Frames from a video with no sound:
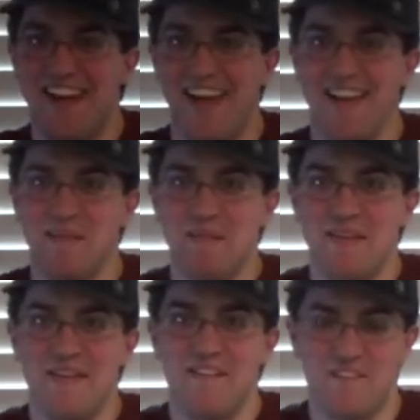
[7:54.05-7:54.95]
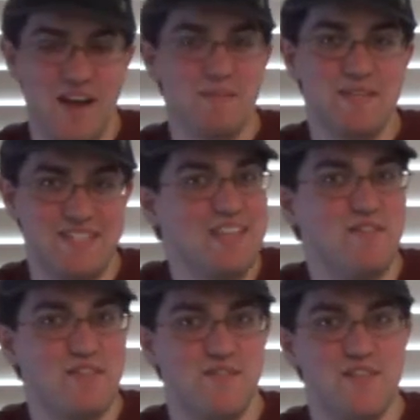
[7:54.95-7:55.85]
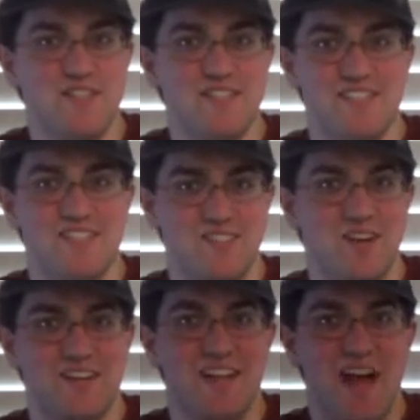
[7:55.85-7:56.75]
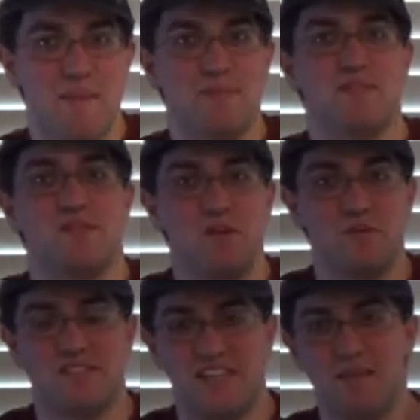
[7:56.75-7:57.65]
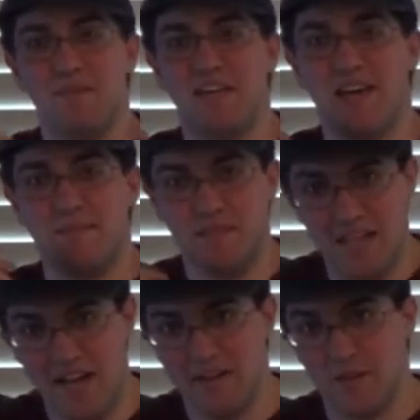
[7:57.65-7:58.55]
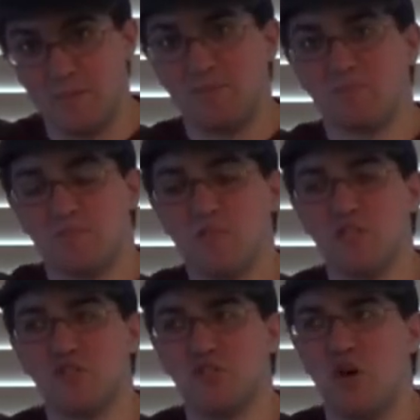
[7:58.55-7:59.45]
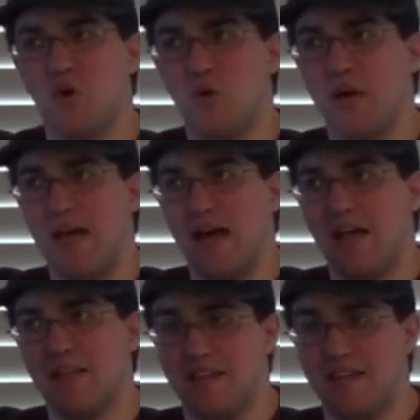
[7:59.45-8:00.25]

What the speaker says: And vitamin D deficiency started to happen, so skin became lighter. So, the